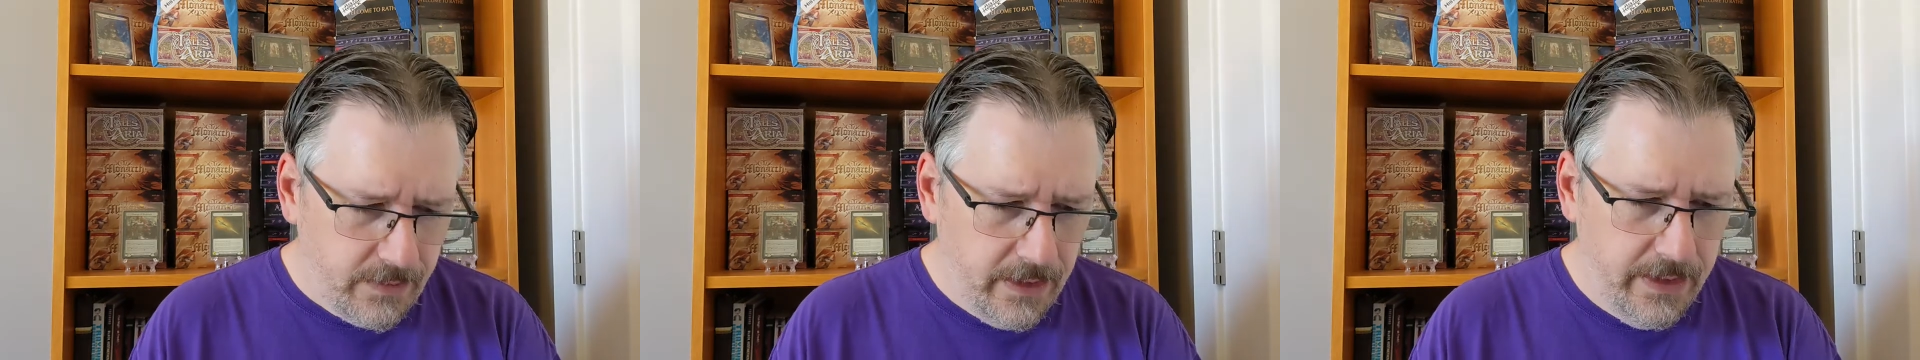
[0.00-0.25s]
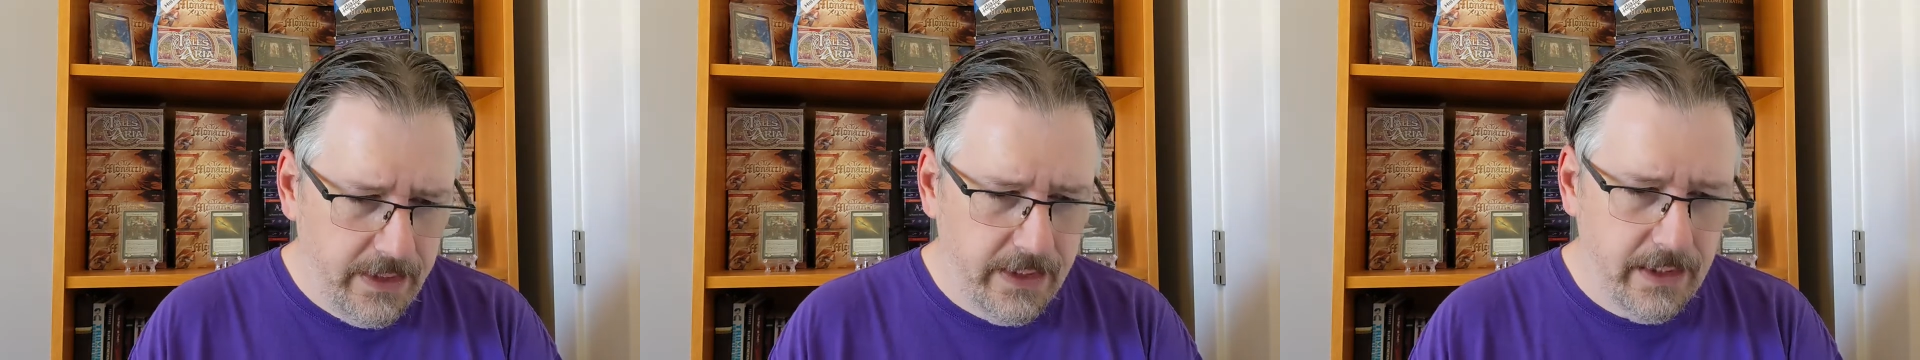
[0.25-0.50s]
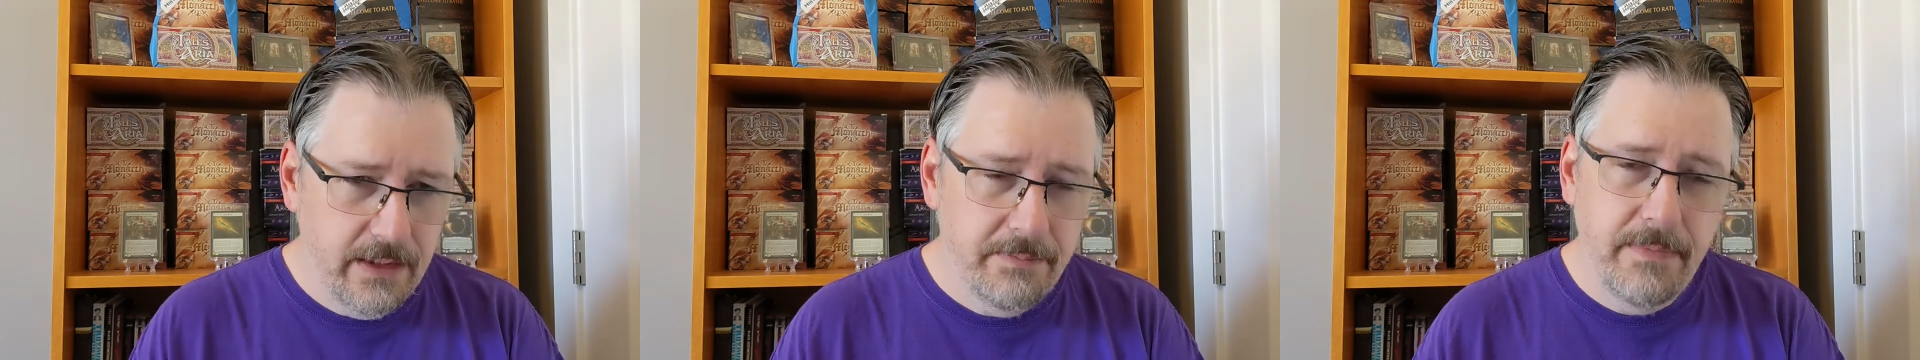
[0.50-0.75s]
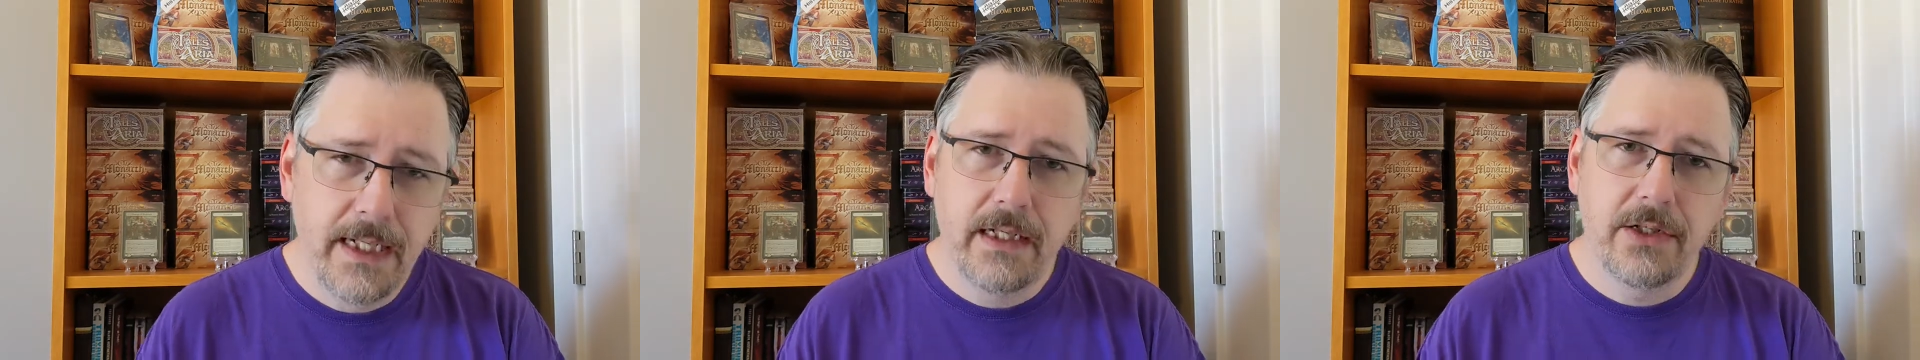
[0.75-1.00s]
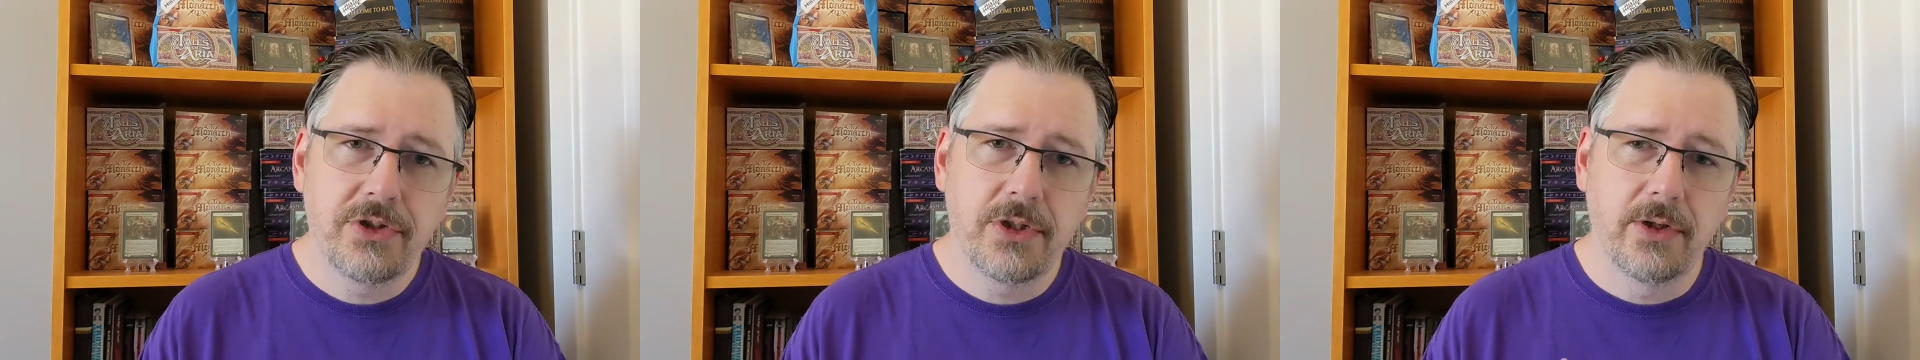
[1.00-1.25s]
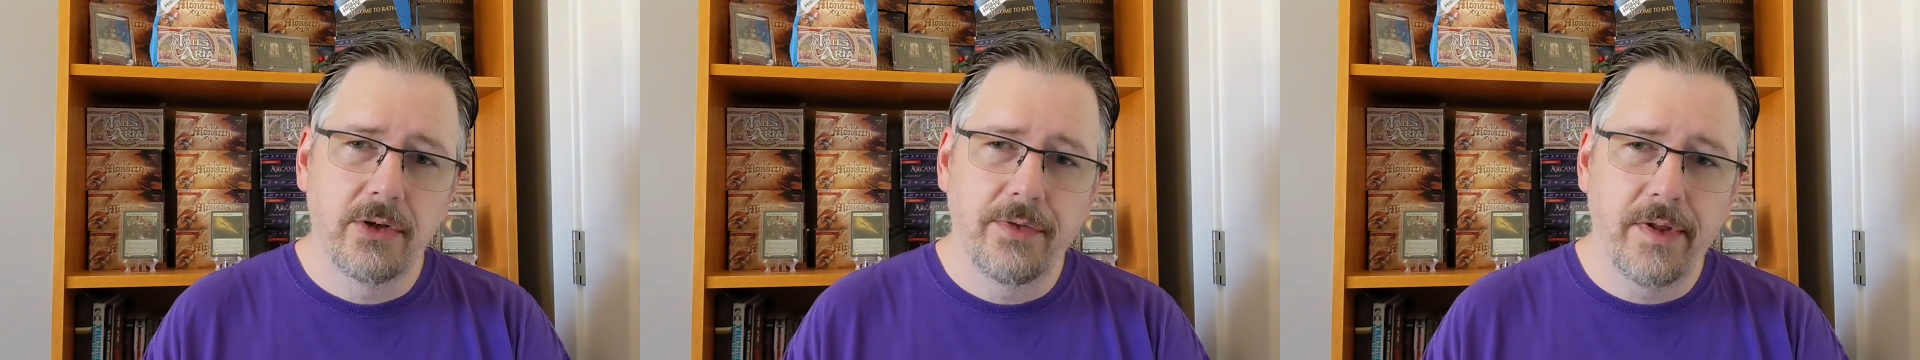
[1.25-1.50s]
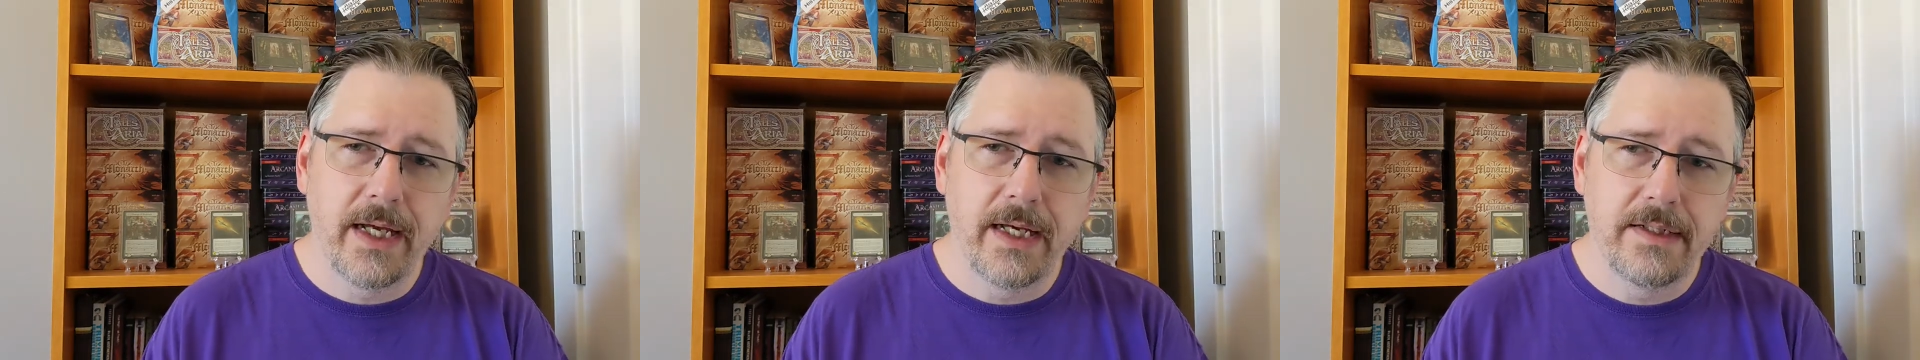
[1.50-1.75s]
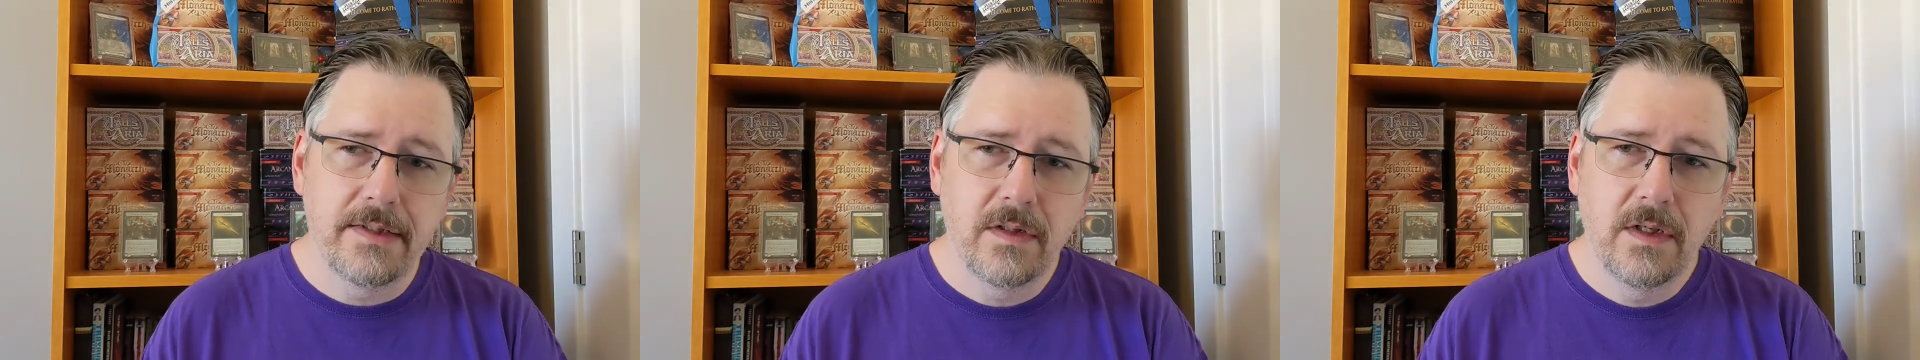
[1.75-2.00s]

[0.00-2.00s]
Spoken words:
and making sure that